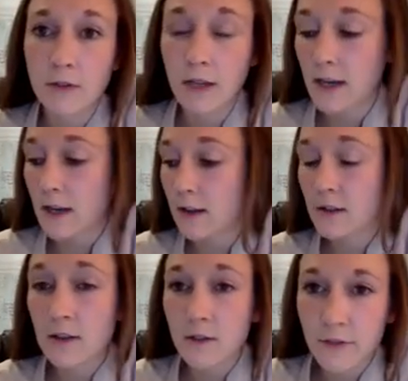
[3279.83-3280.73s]
Okay, now
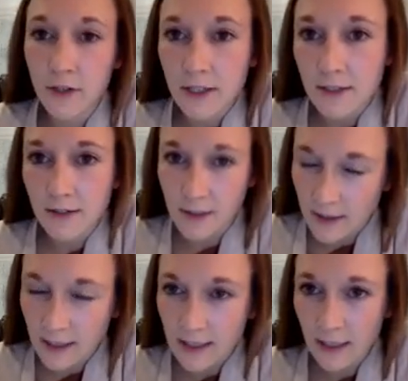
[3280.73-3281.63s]
this is a very
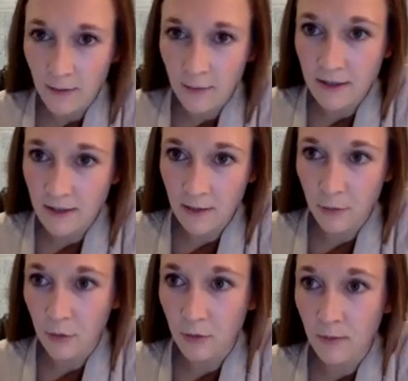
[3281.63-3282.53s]
silly, dumb
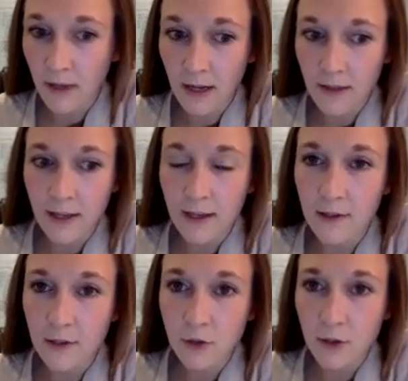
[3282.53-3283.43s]
example, but I think it
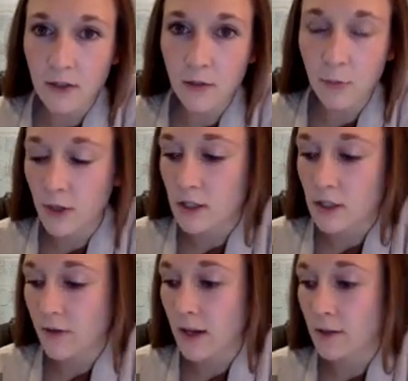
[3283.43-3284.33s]
illustrates the point
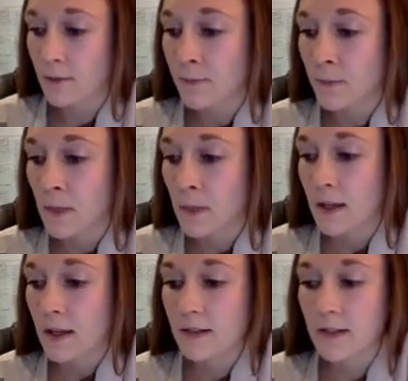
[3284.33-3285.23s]
just fine.
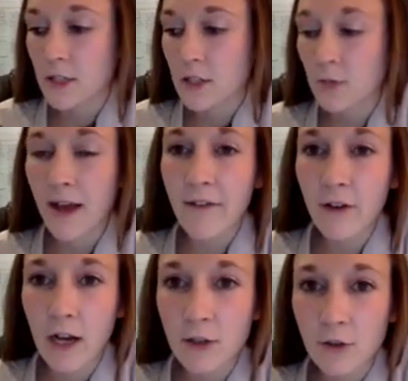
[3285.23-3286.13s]
Essentially, what
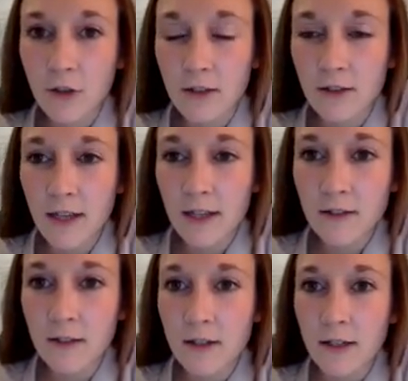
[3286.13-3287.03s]
Avogadro's law
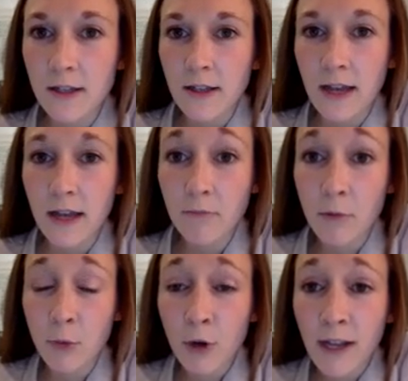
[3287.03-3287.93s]
says, that
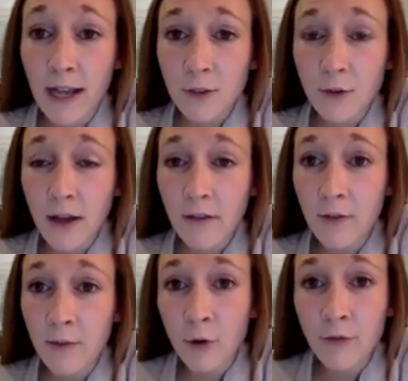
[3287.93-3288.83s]
the more gas you
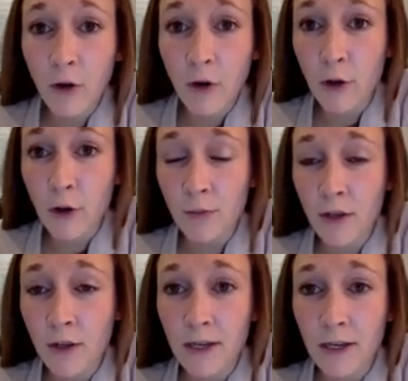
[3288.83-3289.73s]
have, the more volume
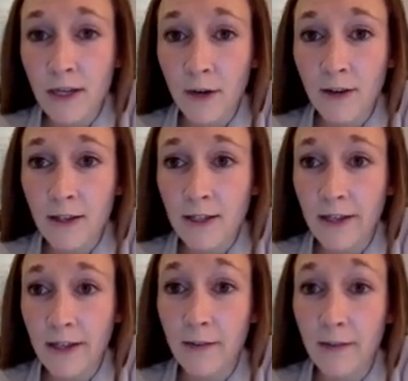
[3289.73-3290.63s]
it would inherently
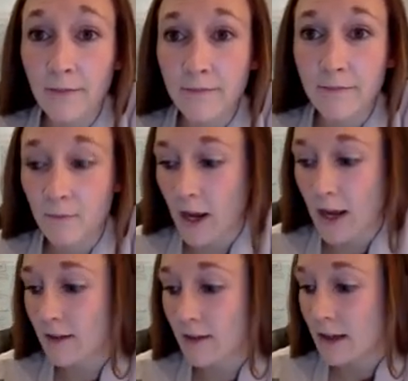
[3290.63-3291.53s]
take up,
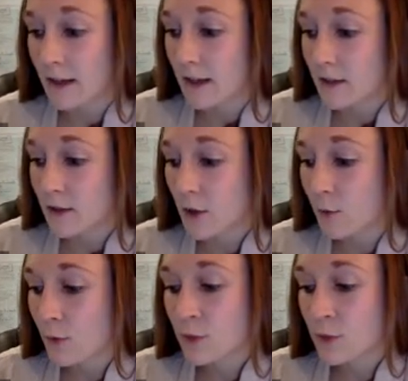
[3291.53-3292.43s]
right?
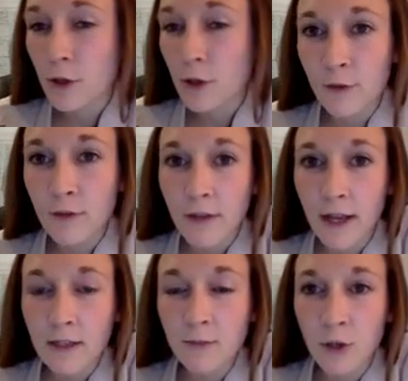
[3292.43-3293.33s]
So which balloon
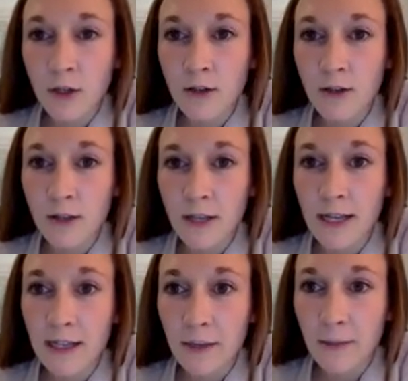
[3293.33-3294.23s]
has more
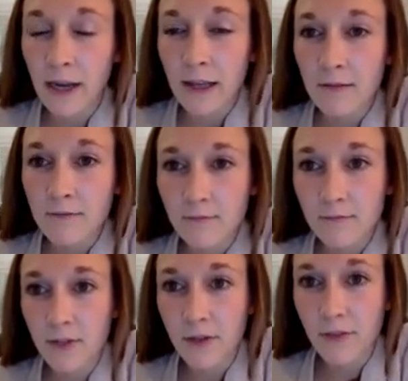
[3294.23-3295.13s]
helium in it?
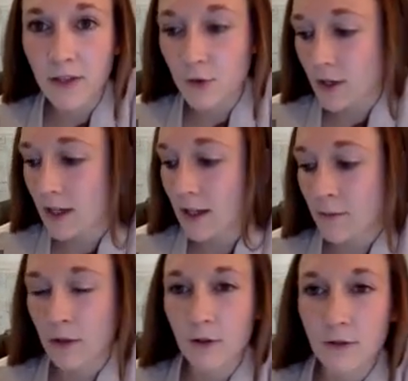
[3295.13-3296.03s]
If these are
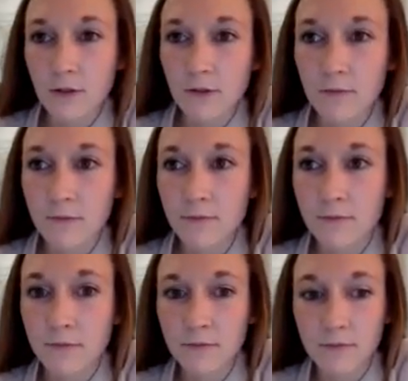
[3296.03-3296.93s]
helium balloons,
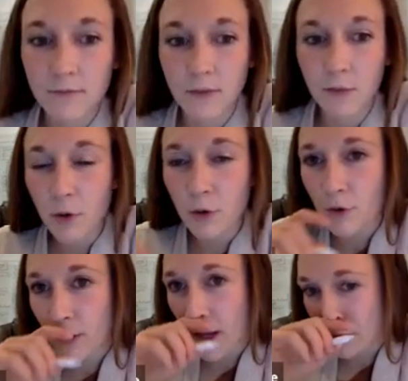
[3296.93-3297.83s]
the blue or
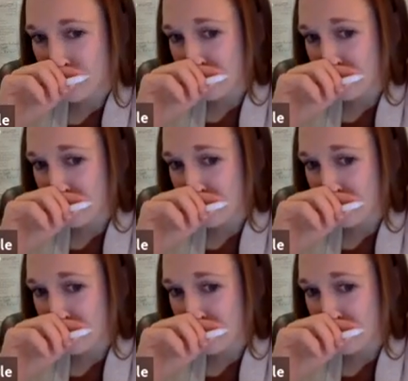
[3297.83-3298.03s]
the red?